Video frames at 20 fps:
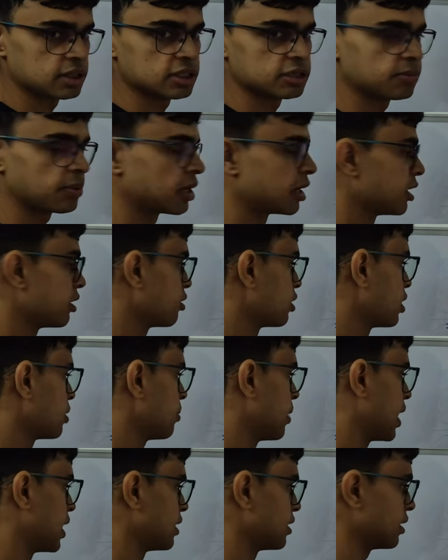this particular
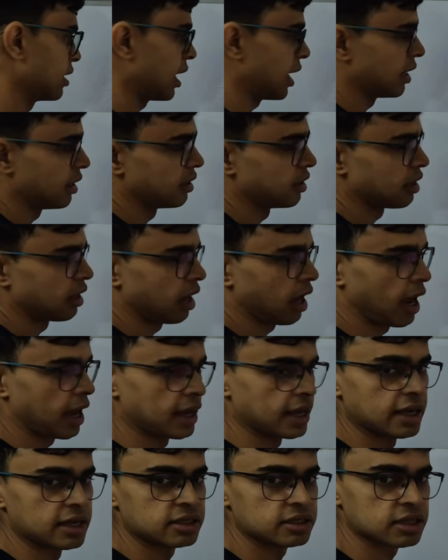pattern, and
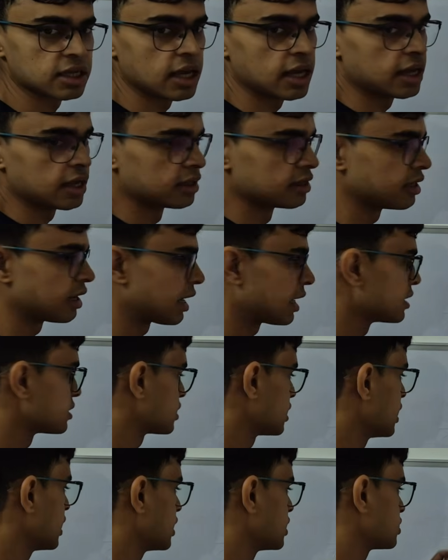I guess the
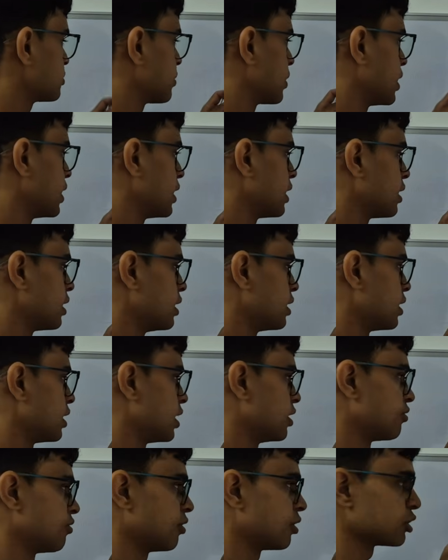reasoning is pretty clear.
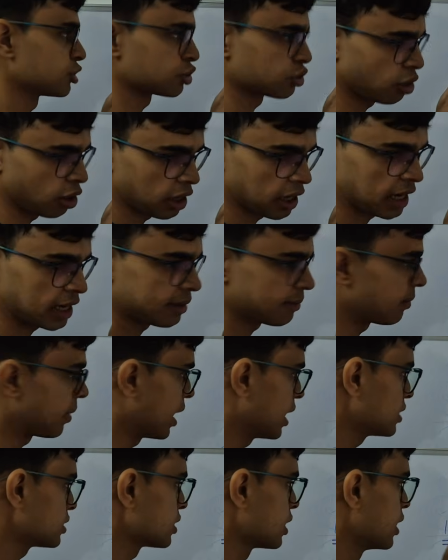If you are strong at
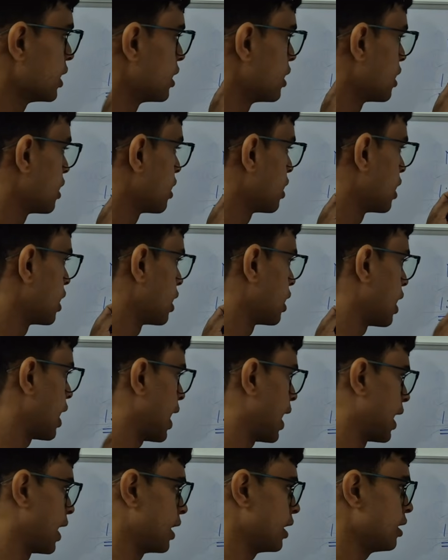maths
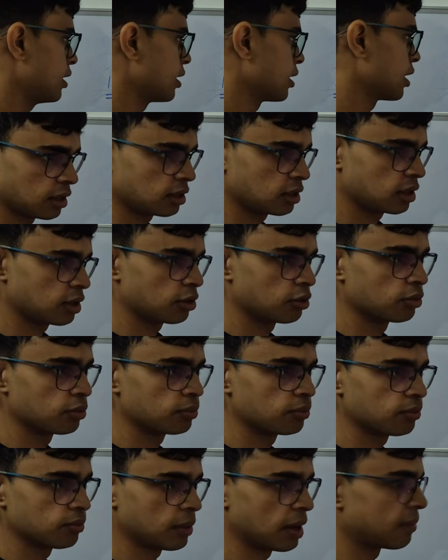and you
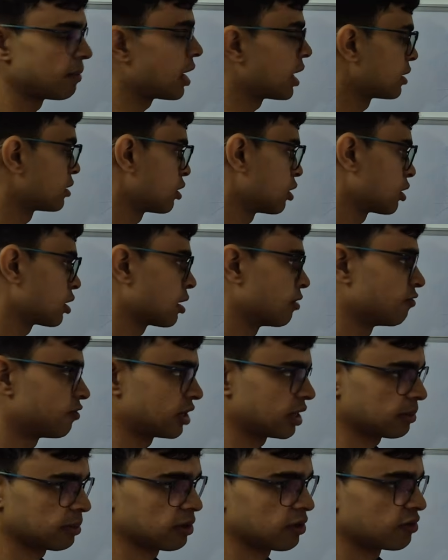maybe are not
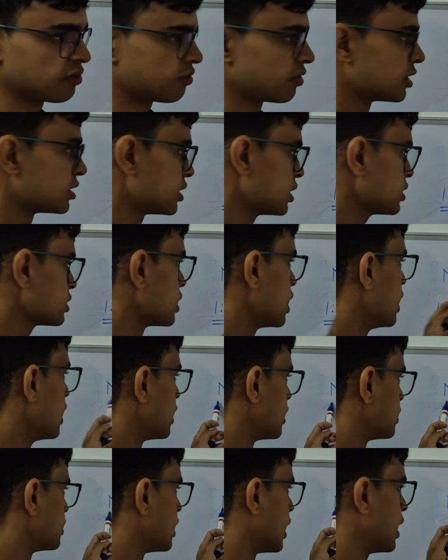comfortable with physics,
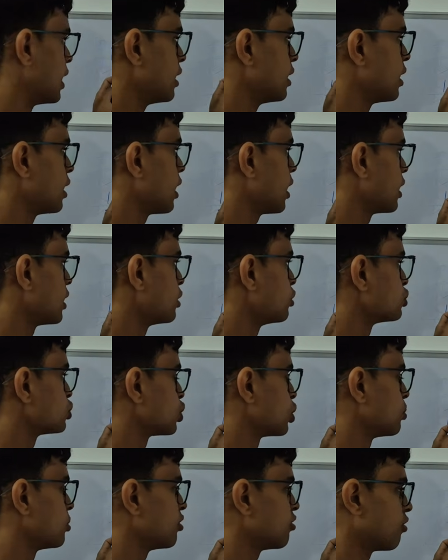then you
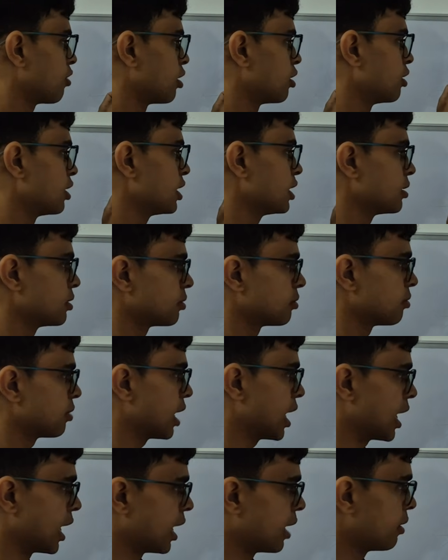should be following
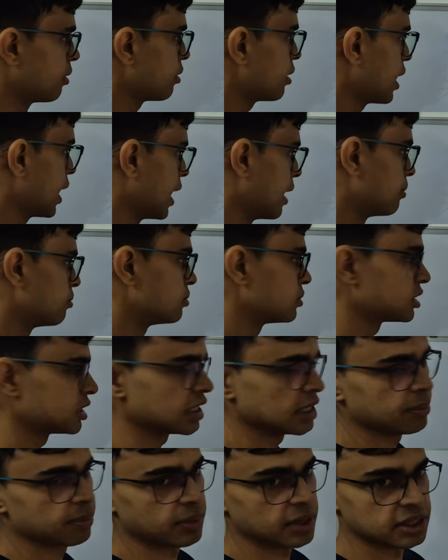
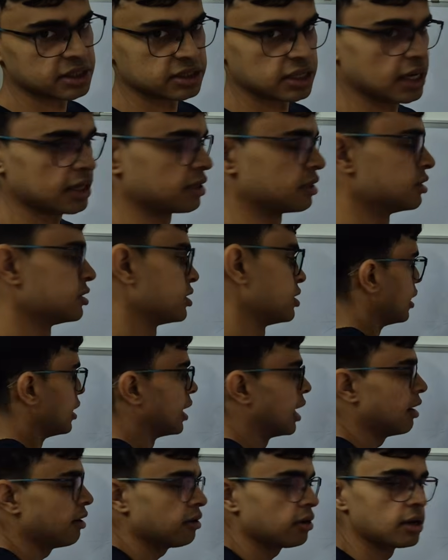MCP strategy.
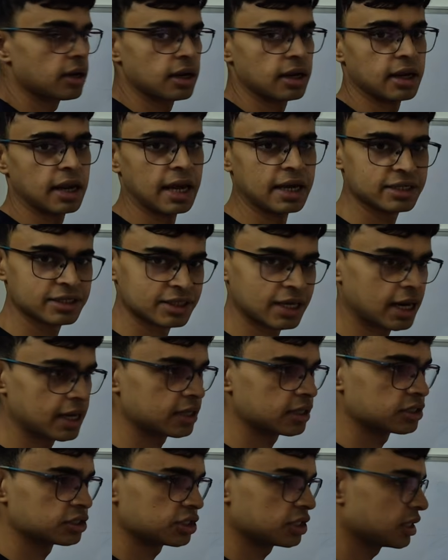Now next
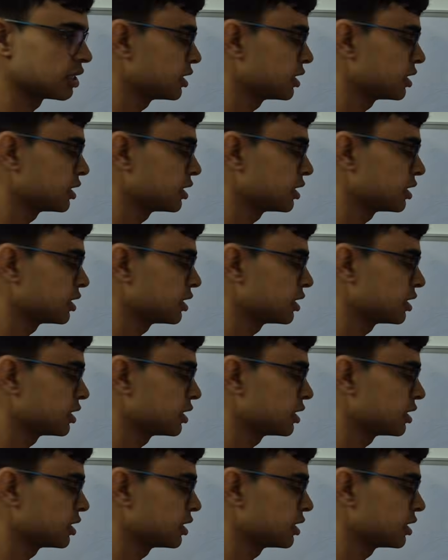strategy